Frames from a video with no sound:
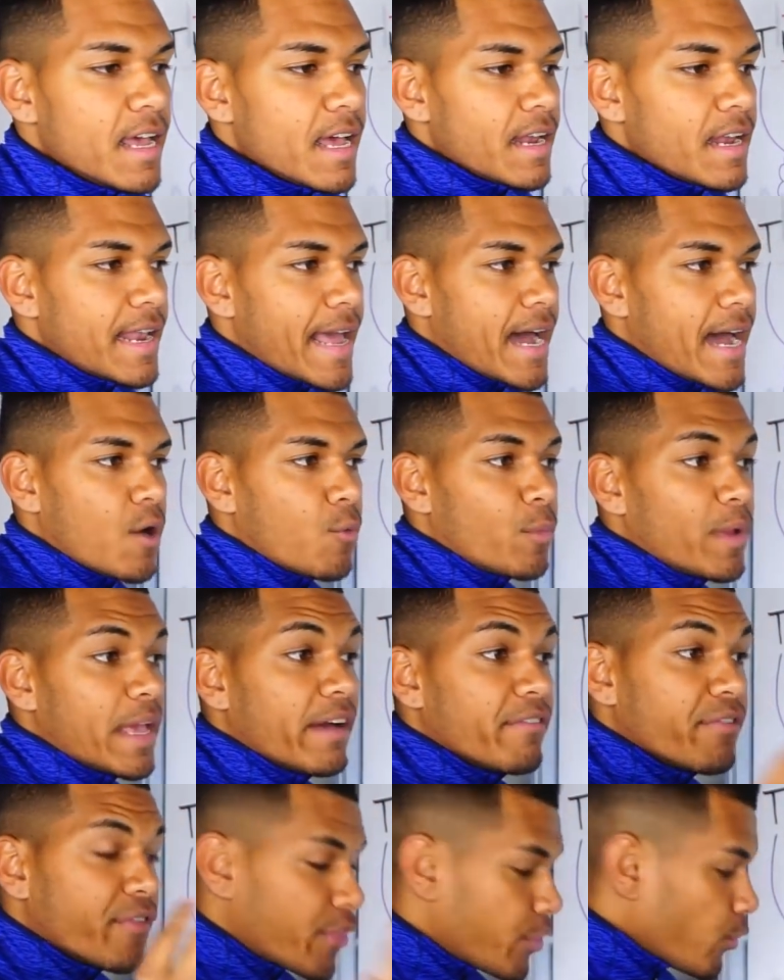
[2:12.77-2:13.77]
Now, we
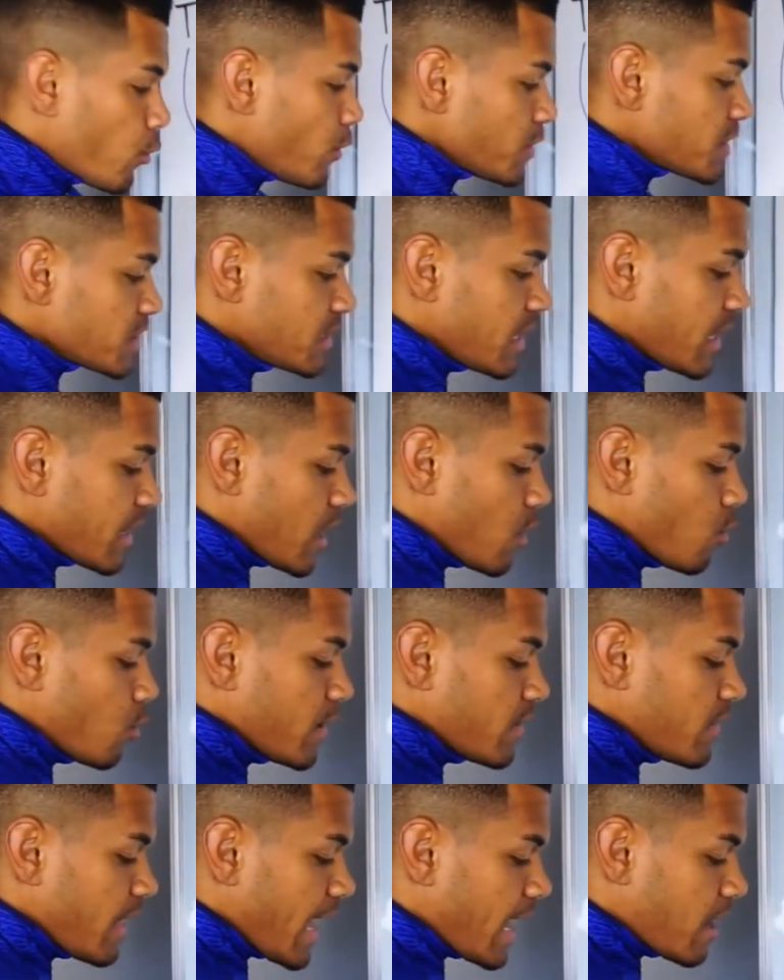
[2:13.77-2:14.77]
have thoughts that are
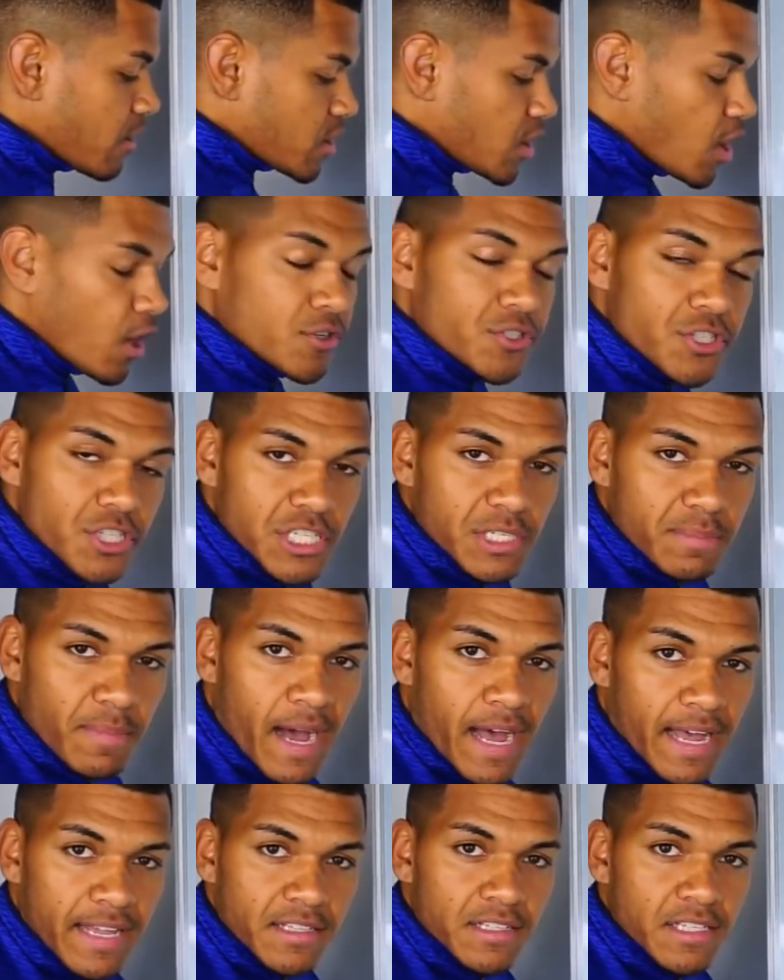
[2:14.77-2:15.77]
with our conscious
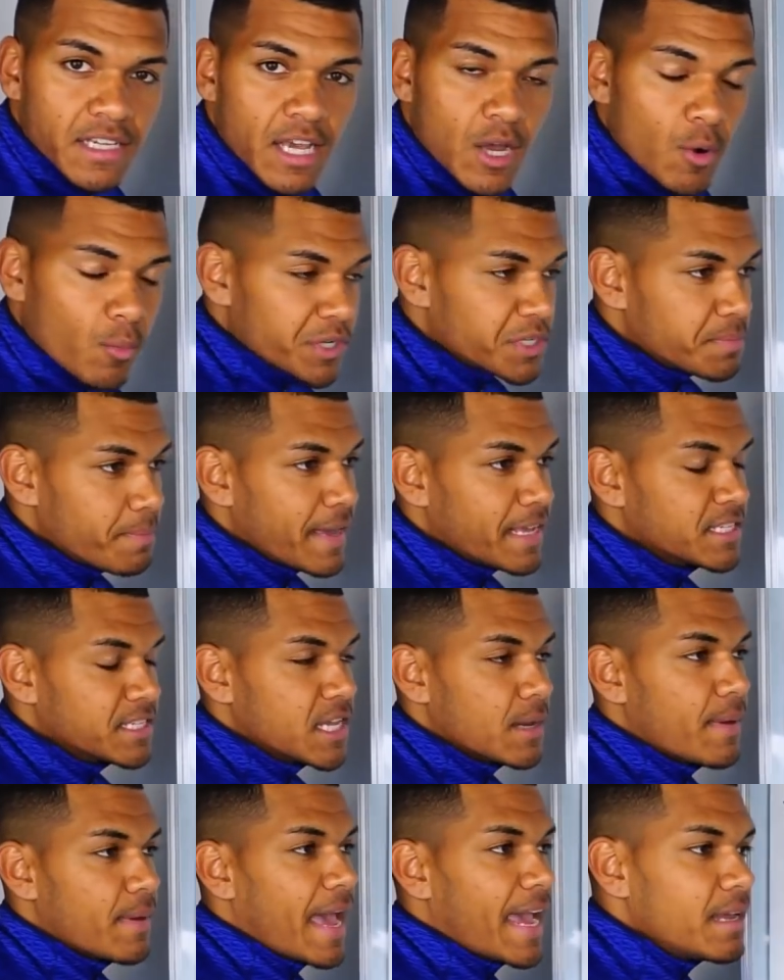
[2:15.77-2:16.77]
mind, which makes
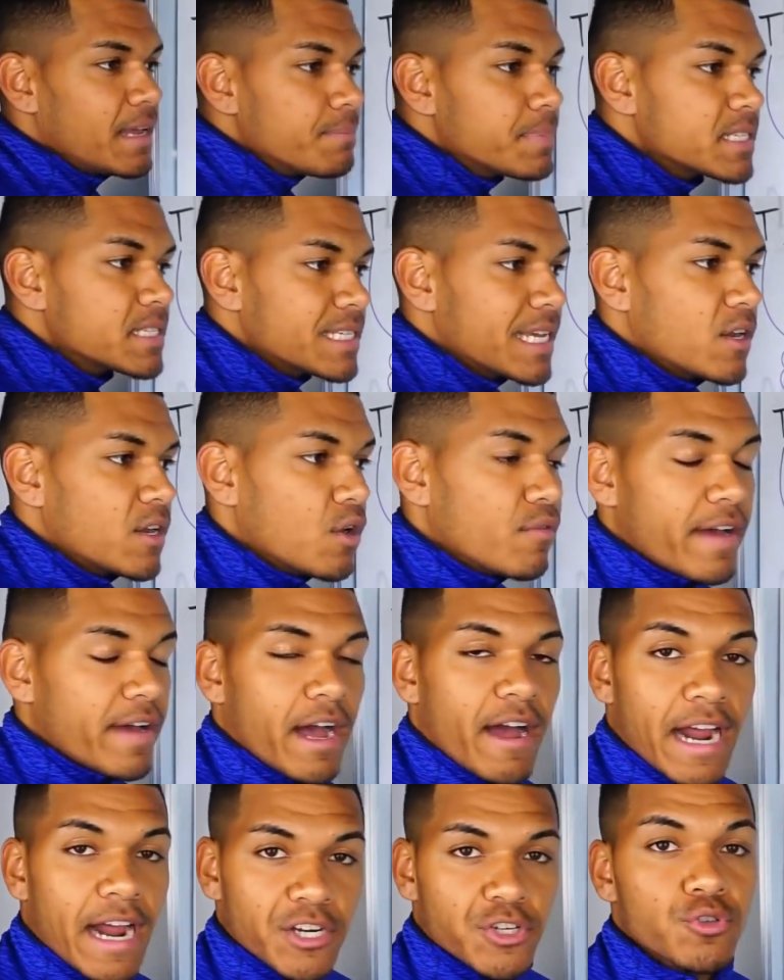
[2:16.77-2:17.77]
up 8% of
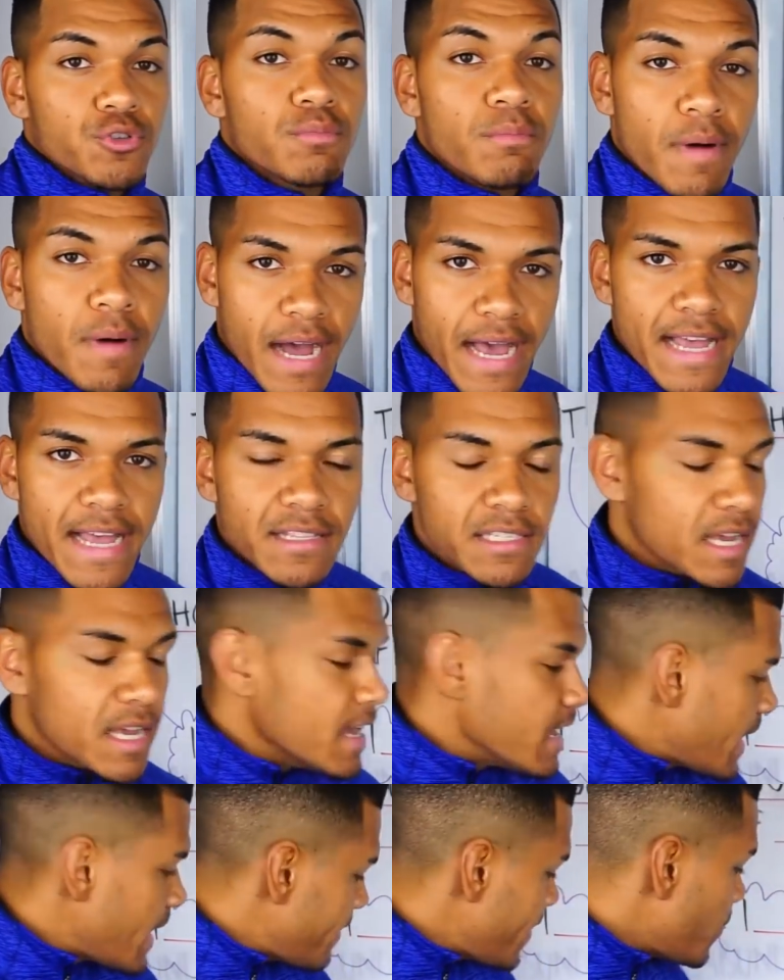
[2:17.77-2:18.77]
our actual mind,
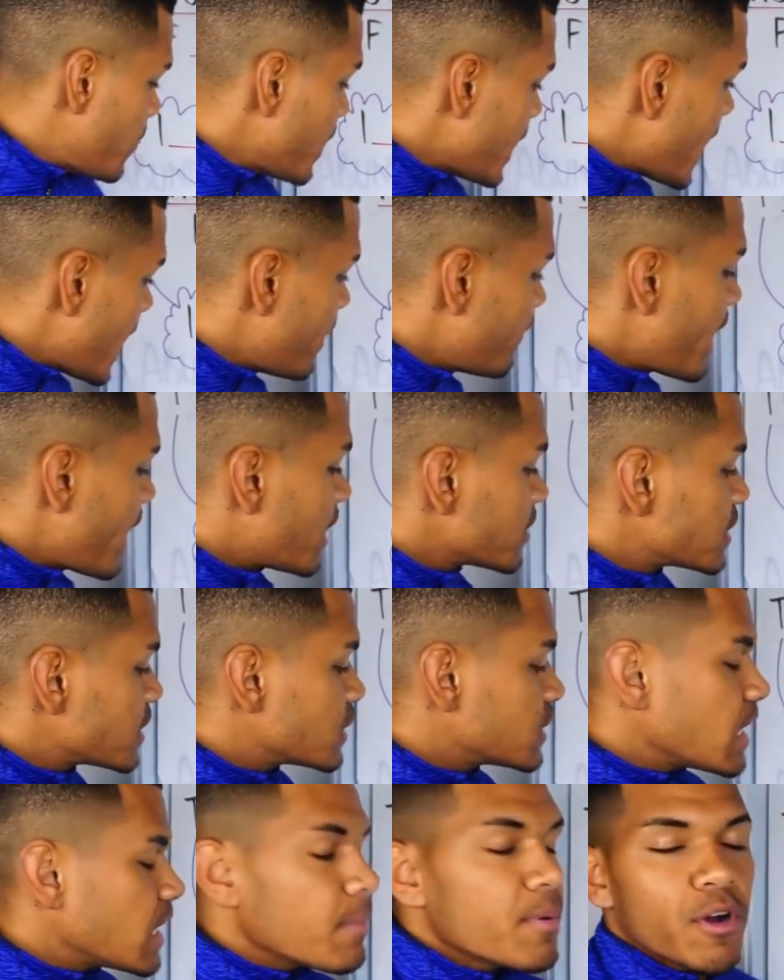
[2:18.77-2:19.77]
and then we have our
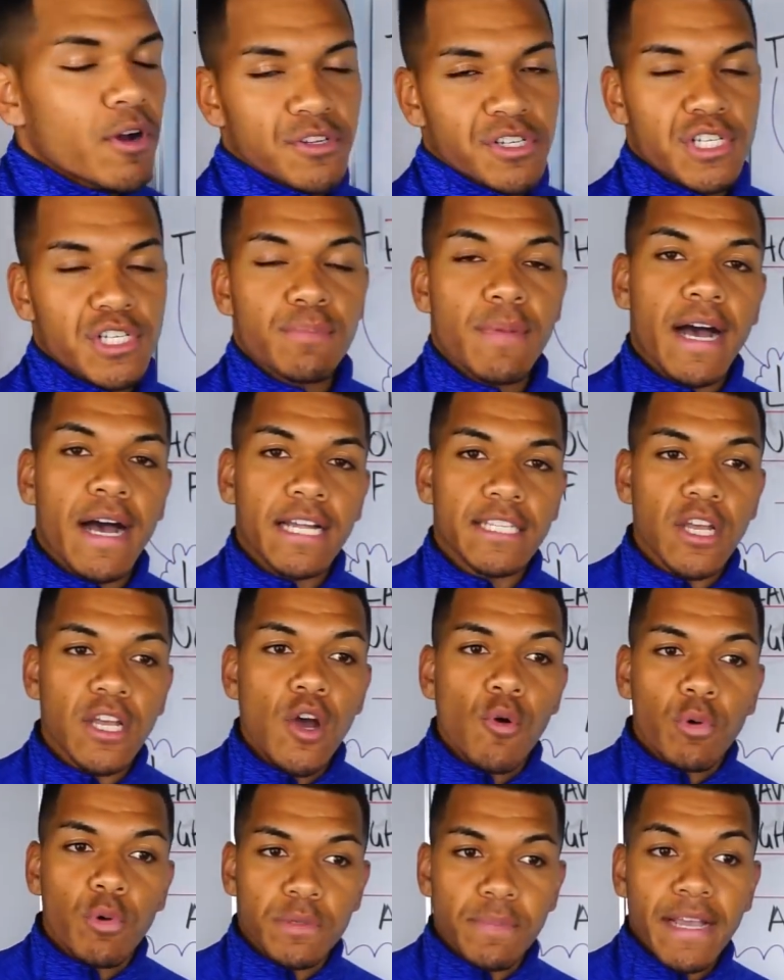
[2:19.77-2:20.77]
subconscious mind,
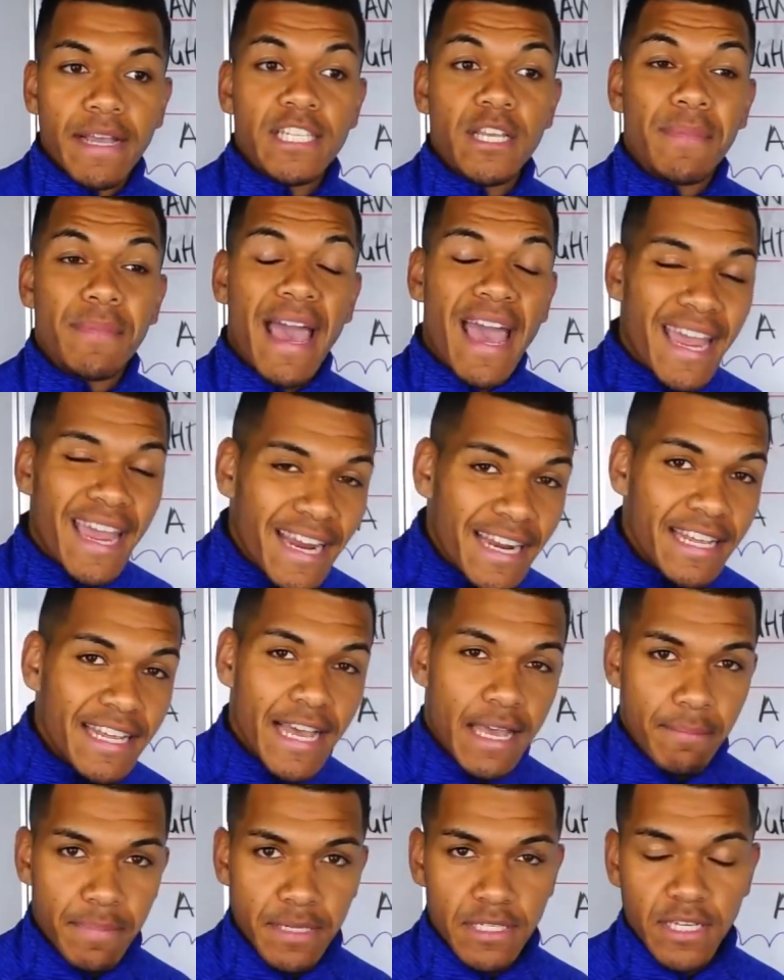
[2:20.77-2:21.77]
which makes up
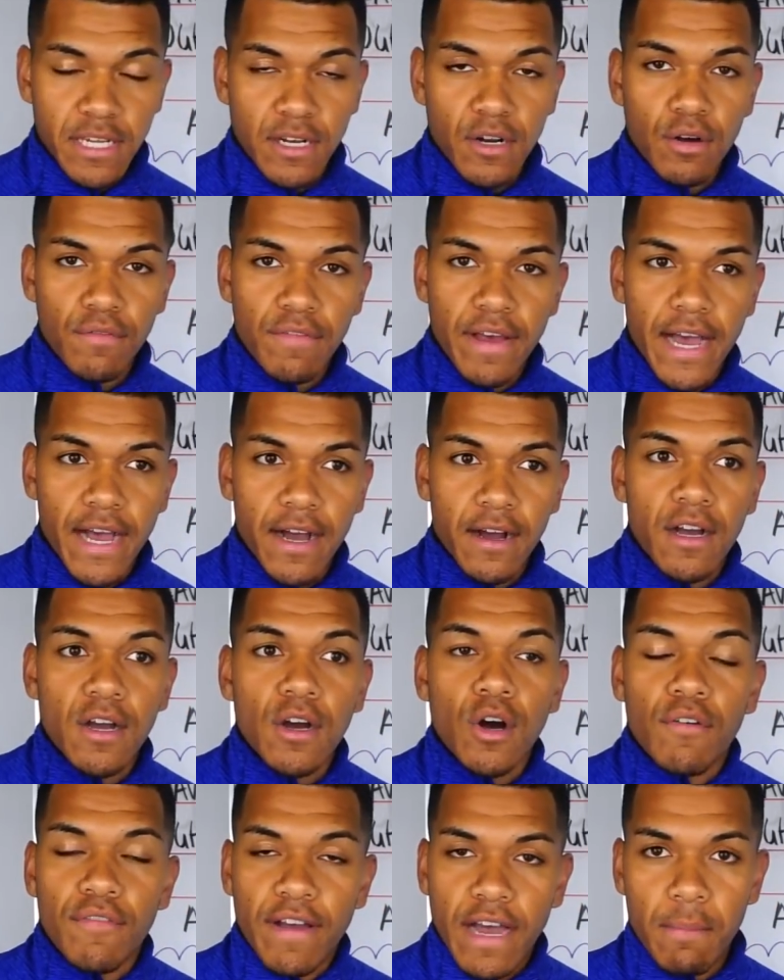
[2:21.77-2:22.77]
88% of
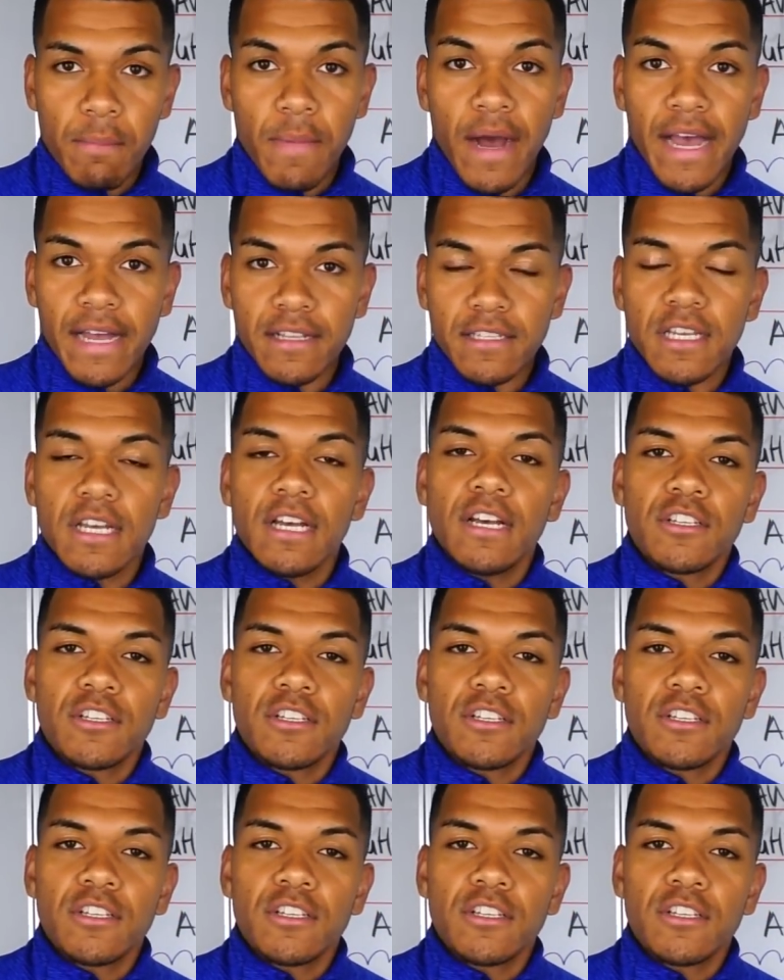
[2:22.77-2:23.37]
our minds.